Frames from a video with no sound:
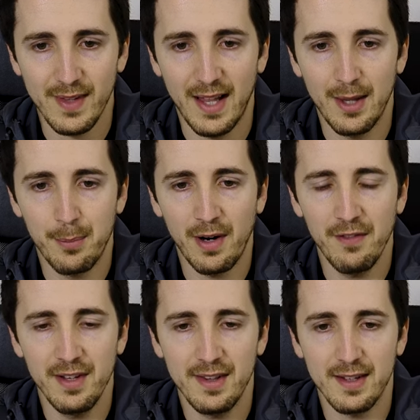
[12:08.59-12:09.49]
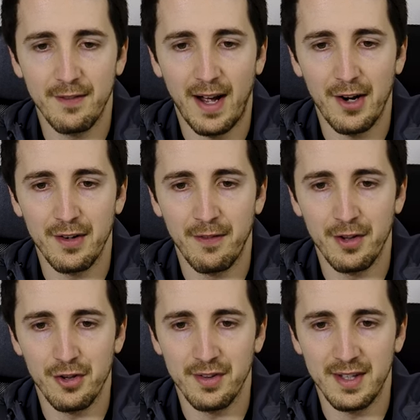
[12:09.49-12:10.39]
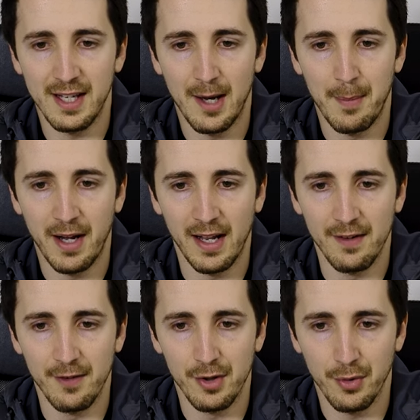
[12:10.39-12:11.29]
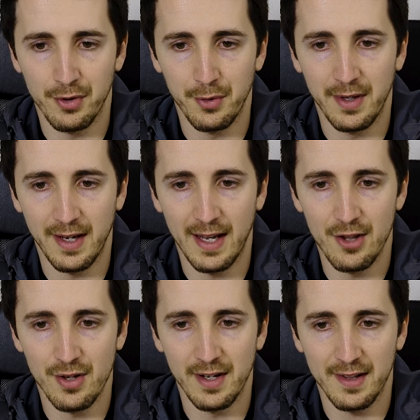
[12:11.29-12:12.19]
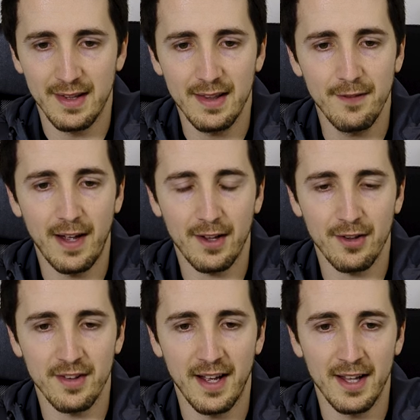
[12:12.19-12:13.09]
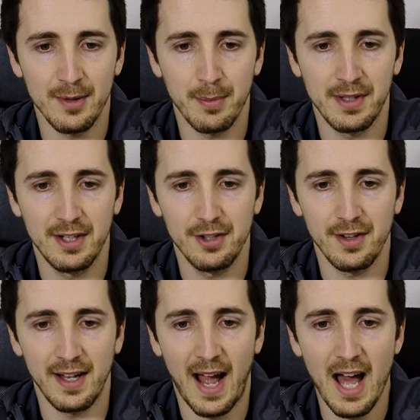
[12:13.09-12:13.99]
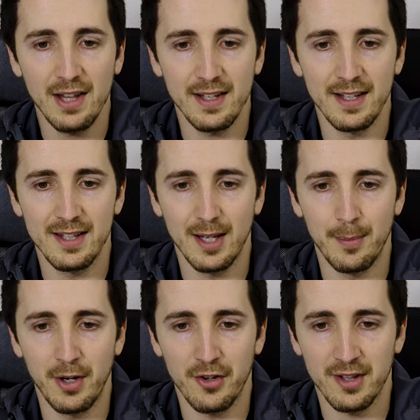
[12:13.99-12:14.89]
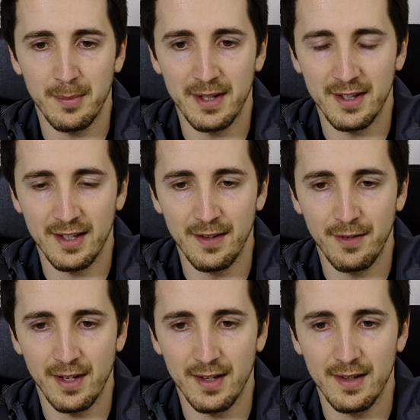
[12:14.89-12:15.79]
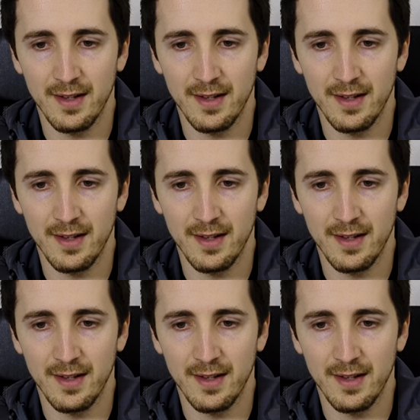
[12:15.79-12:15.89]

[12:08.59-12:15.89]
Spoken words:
The prevalence of iron deficiency among individuals who engage in extensive exercise, particularly athletes, appears to be significant.